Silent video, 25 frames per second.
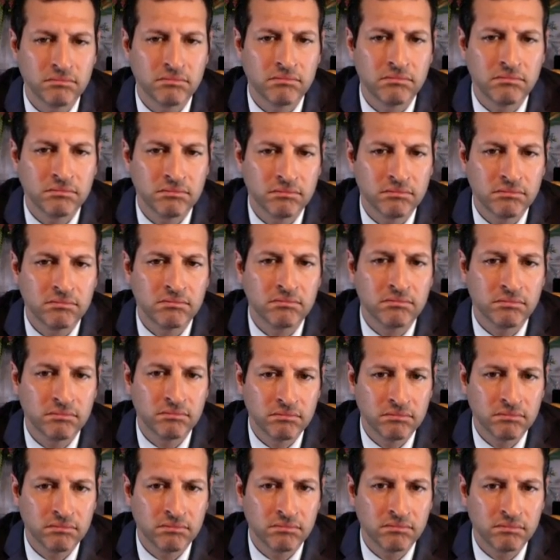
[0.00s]

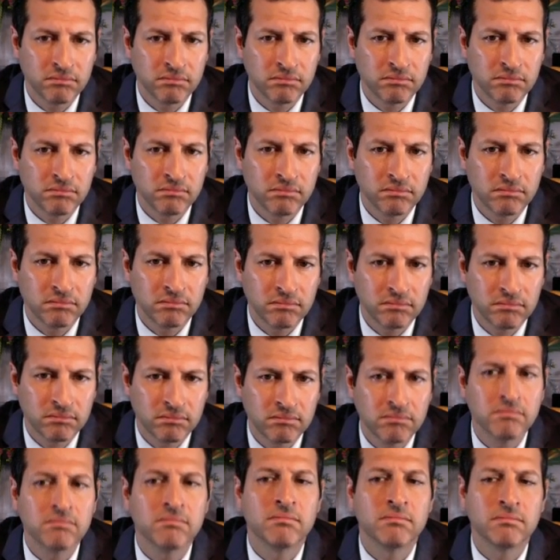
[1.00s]

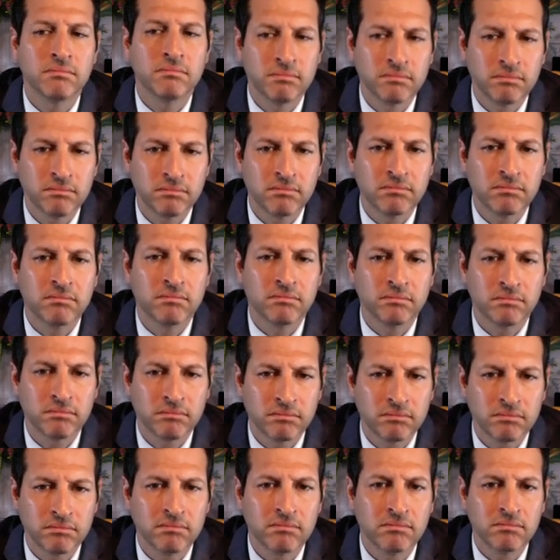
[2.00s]

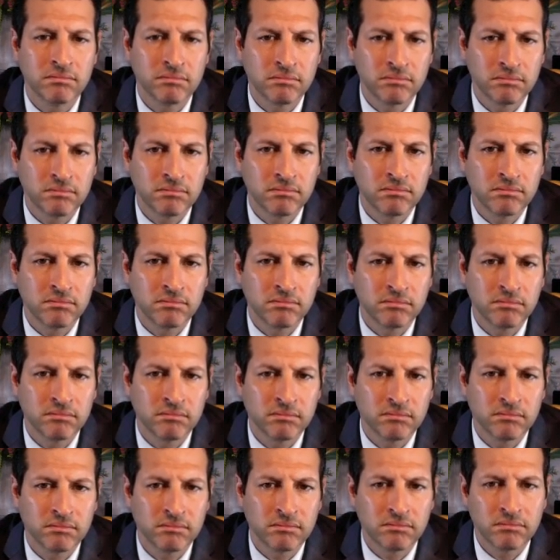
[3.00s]

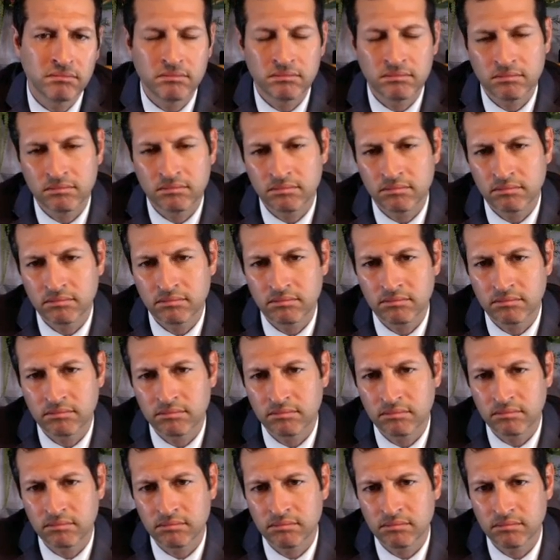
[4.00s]

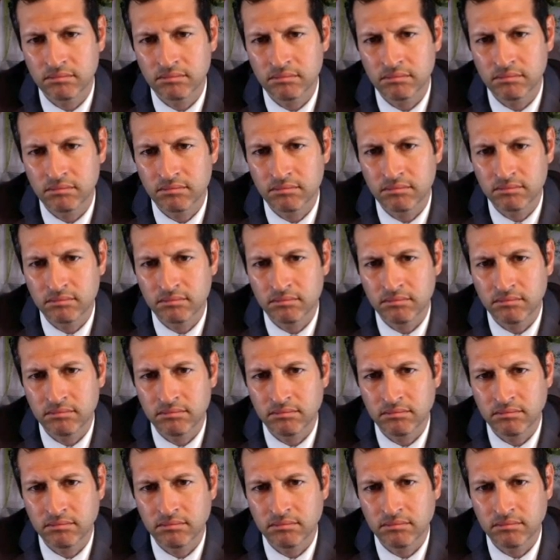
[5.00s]

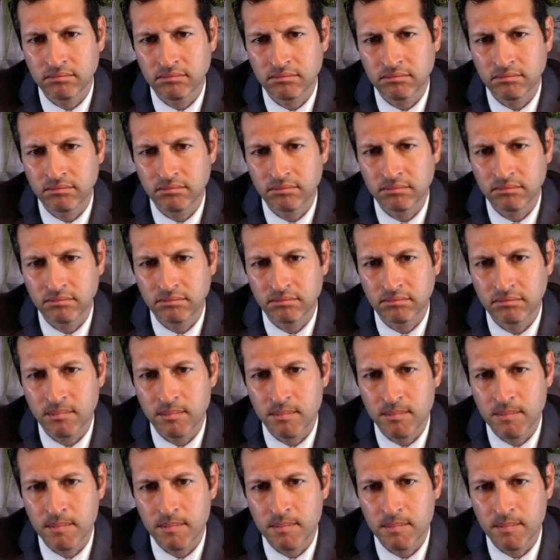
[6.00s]
No words are spoken by the person on screen.